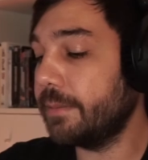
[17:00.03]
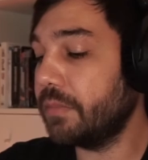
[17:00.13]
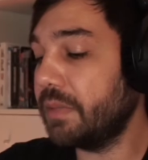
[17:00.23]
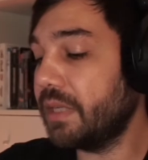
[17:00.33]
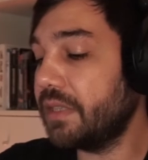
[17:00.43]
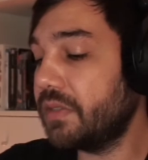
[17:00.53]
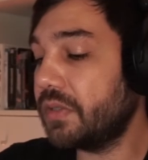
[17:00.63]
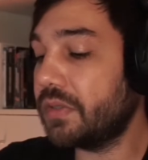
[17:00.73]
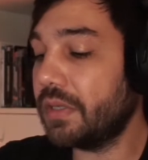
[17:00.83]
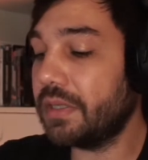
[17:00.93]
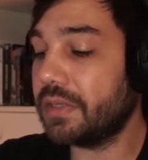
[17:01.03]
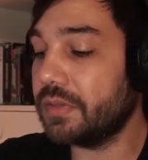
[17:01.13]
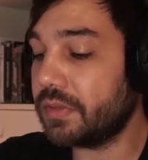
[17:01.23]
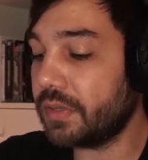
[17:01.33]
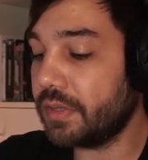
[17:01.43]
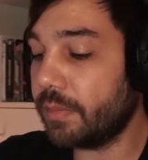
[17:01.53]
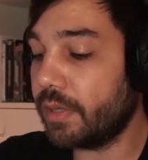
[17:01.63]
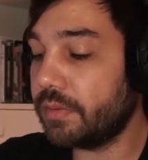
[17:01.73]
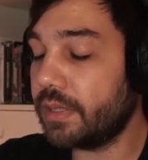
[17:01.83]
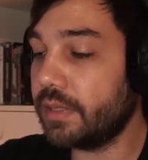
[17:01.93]
not necessarily concerned
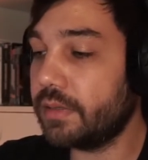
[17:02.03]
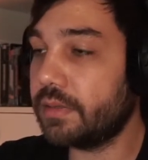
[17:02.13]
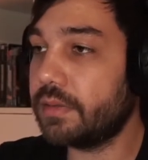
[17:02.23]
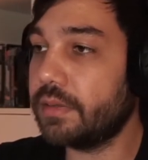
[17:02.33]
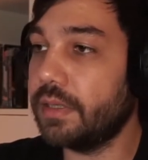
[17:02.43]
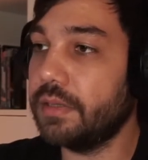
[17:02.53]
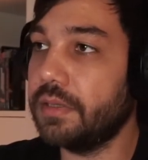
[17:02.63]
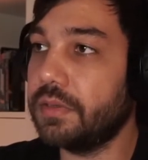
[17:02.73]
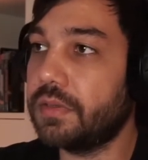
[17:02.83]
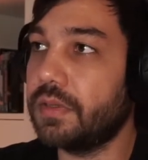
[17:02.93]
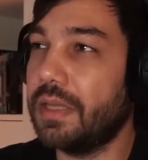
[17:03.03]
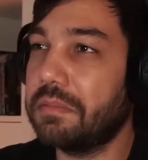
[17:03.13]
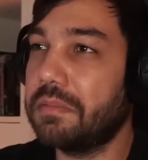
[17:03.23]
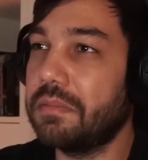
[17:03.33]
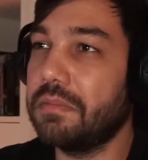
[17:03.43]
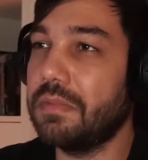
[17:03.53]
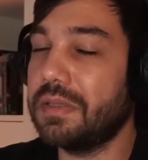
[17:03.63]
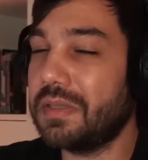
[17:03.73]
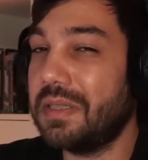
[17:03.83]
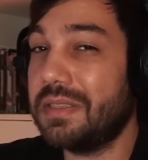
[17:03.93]
about it, and it's not
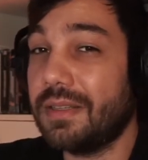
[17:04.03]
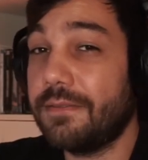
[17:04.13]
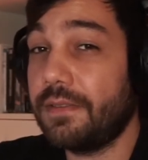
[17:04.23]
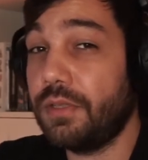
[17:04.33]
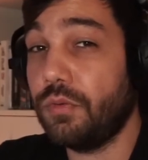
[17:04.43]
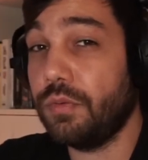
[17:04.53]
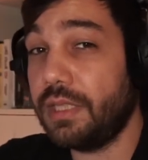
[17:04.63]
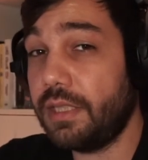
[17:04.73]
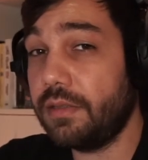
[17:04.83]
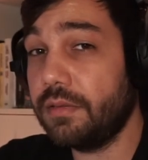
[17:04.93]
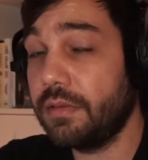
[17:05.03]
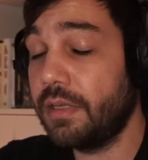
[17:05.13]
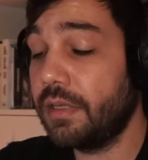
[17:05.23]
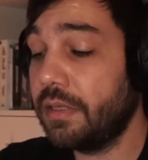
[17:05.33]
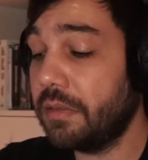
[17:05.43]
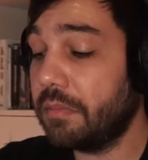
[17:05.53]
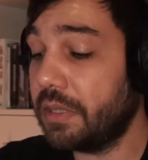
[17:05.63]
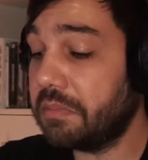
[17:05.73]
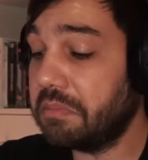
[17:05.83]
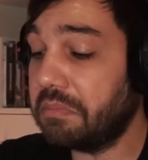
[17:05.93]
necessarily something you need, but
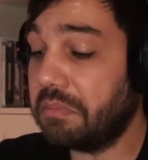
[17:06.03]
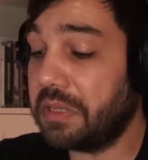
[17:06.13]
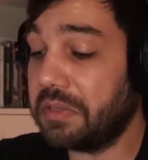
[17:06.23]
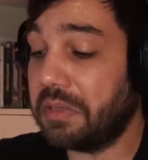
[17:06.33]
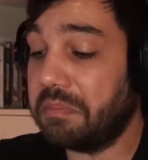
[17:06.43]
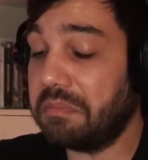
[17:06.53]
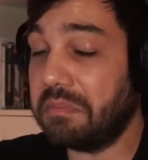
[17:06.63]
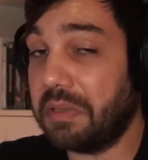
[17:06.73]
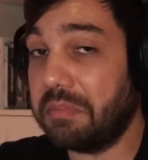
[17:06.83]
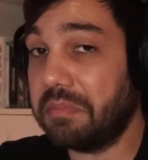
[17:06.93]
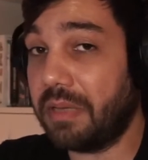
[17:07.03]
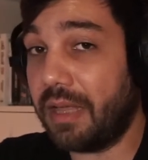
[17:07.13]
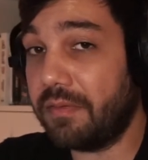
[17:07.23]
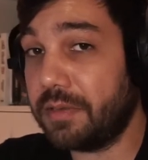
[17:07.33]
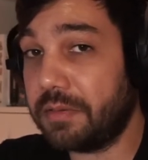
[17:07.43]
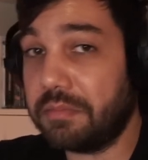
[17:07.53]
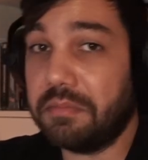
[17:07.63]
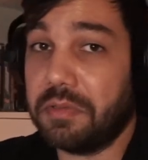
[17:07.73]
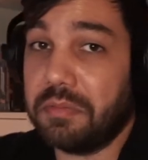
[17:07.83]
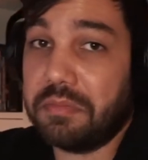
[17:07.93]
because I have it,
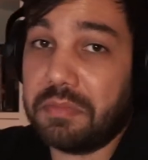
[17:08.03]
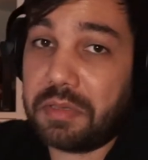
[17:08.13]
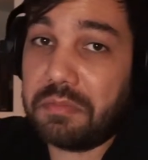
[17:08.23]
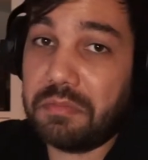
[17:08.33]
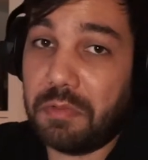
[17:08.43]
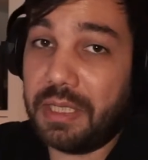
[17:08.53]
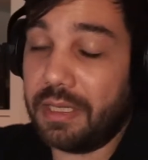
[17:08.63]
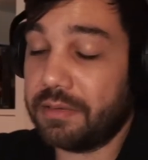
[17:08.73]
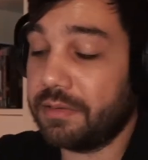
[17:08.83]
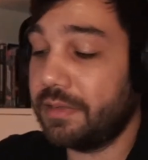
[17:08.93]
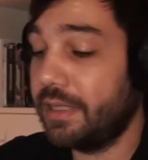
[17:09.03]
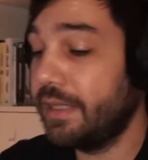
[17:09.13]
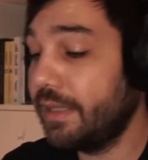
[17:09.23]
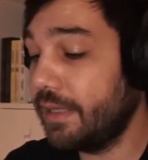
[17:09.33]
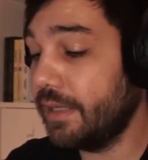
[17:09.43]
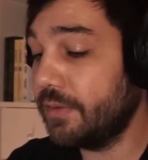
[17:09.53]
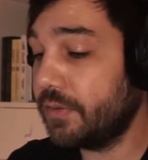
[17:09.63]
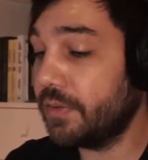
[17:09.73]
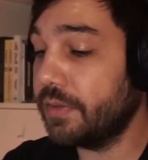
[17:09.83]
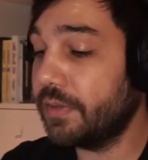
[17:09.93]
why not?
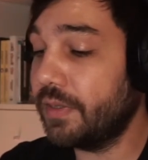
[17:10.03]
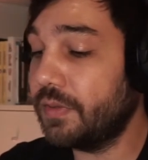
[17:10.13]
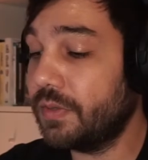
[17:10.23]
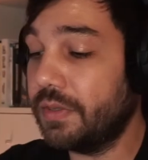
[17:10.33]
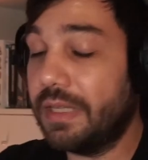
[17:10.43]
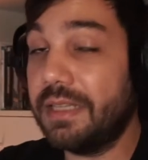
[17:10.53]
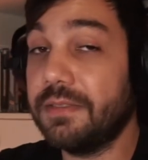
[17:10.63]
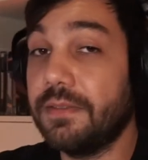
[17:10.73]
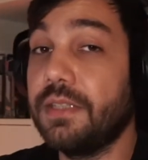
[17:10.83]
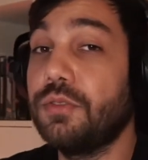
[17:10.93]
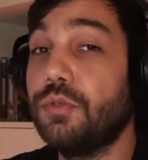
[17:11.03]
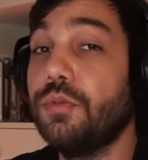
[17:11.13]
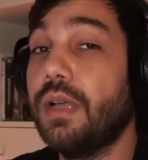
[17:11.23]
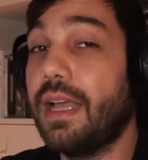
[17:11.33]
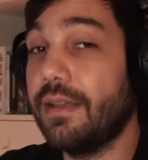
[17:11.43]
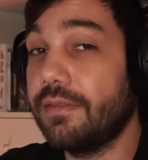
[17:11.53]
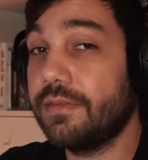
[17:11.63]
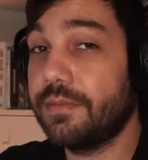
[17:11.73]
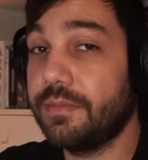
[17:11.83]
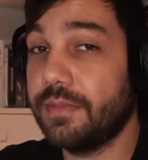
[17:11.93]
It's a nice thing to have,
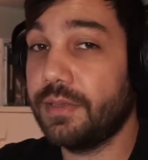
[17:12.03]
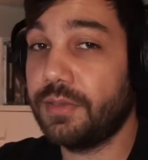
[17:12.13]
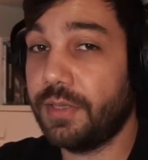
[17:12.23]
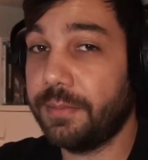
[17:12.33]
let's say.